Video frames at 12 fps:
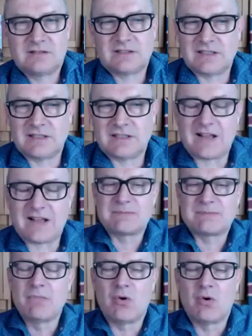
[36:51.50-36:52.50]

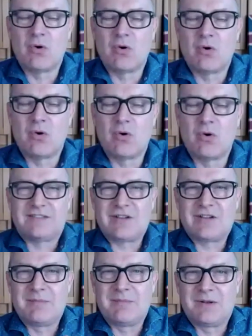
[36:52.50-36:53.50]
hates more than you
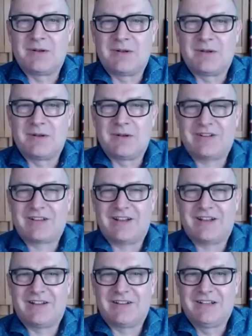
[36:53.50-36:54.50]
come along and you
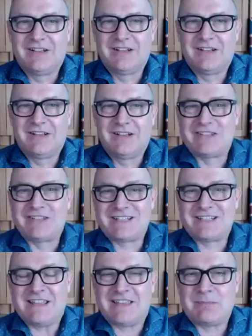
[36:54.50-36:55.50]
go, oh, did you
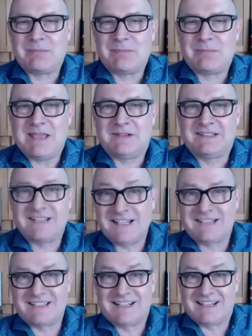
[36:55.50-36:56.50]
see that thing in the paper? Da,
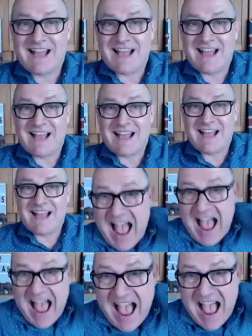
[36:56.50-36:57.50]
da, da, da, da.
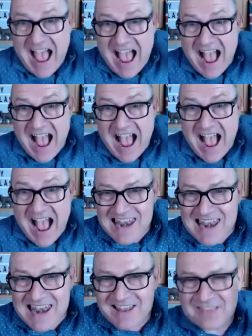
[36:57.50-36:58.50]

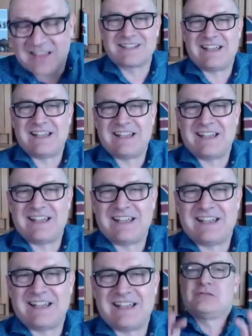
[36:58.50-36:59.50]
Like that. And it's
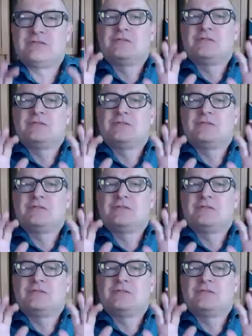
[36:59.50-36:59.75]
instantly, it's like,